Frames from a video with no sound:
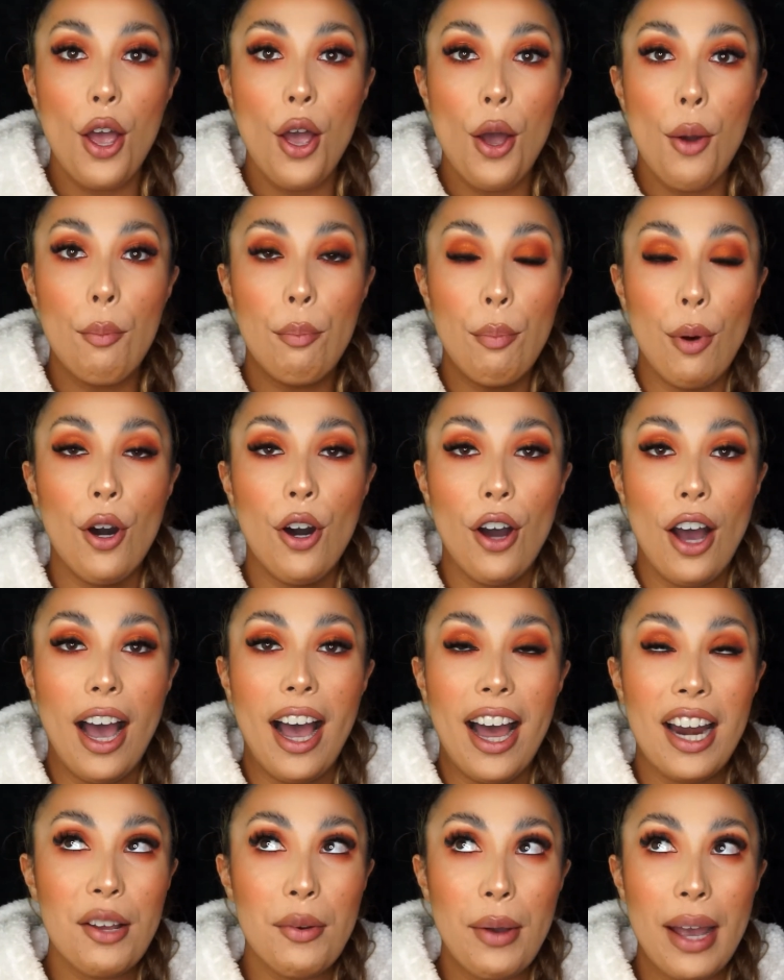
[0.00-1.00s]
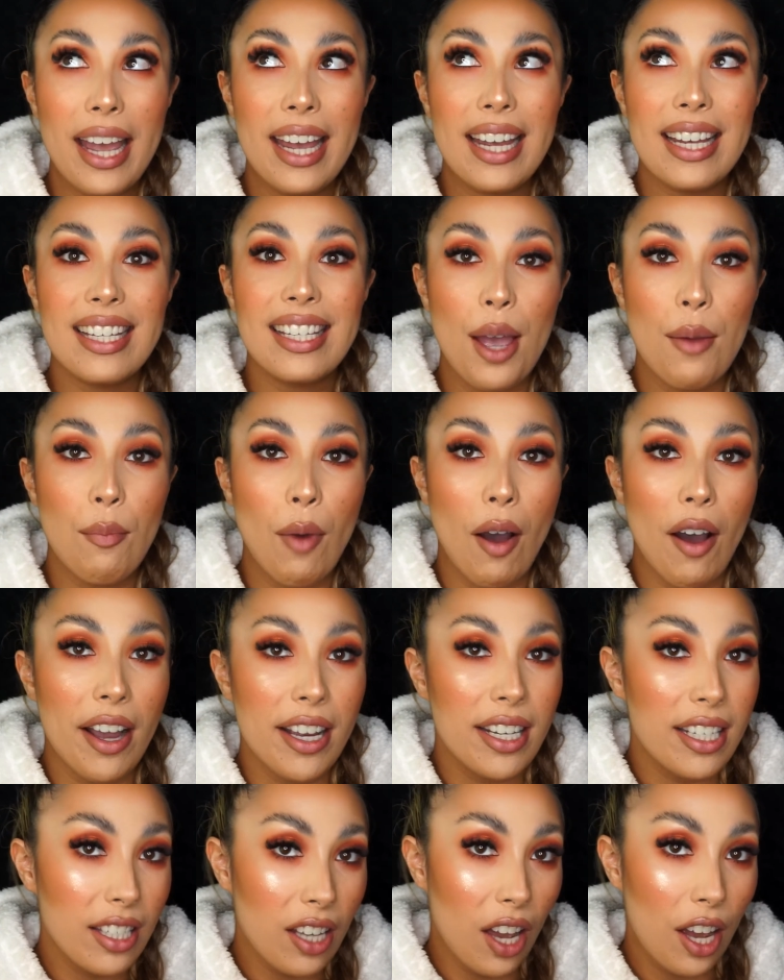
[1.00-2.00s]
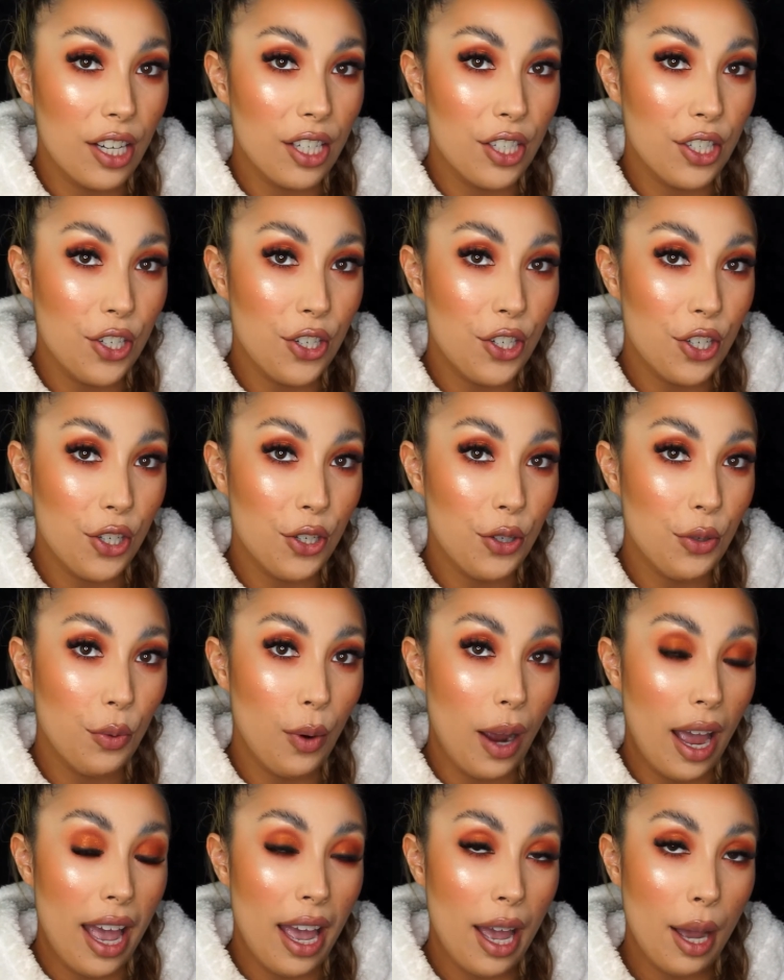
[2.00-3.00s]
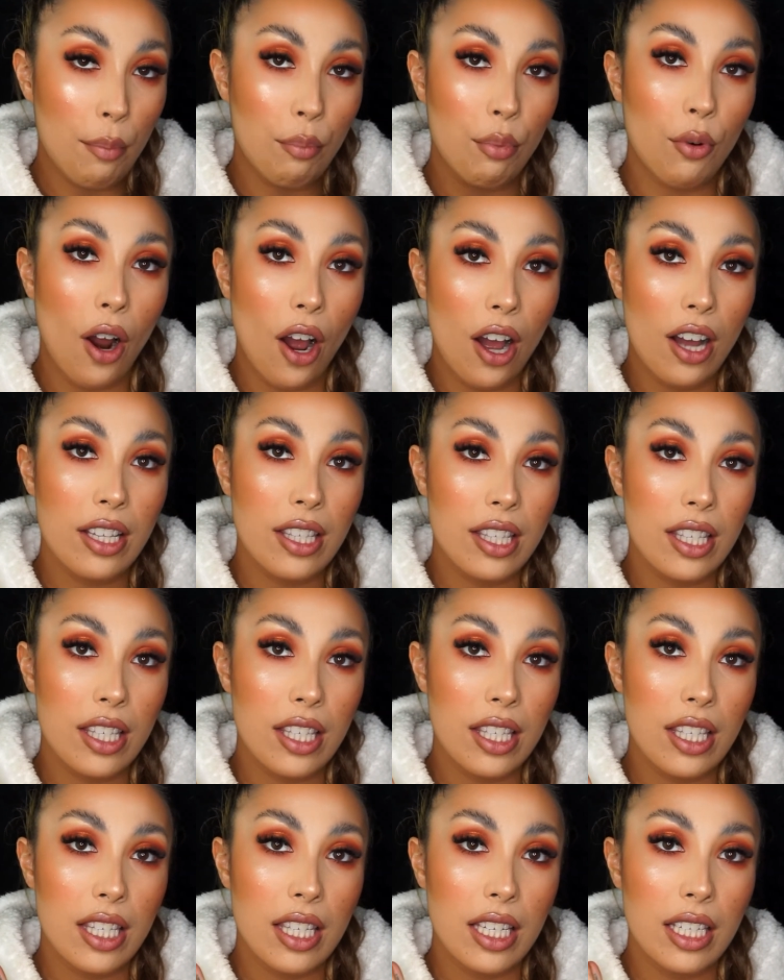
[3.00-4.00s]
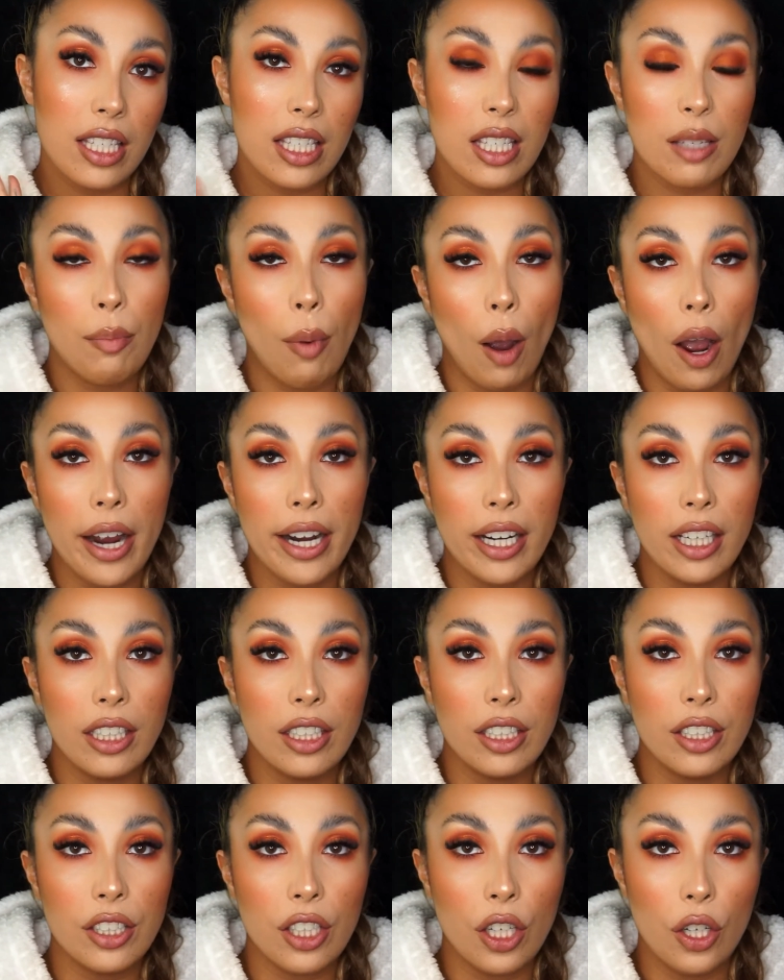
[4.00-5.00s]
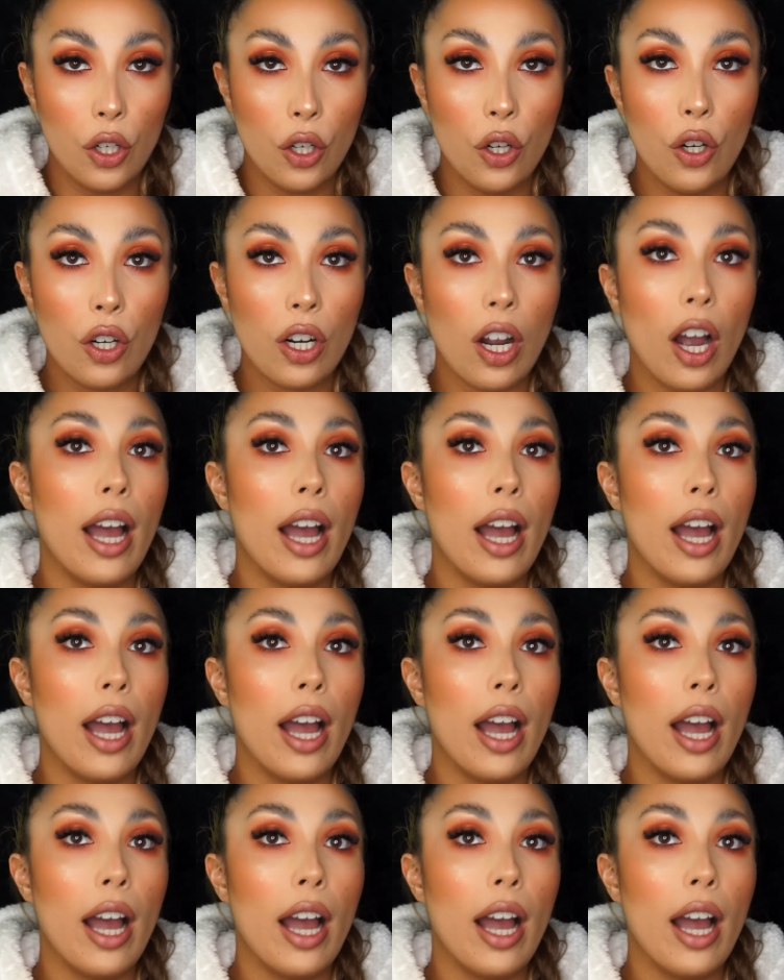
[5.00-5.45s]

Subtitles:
But anyways, I decided to do a bronze inspired look.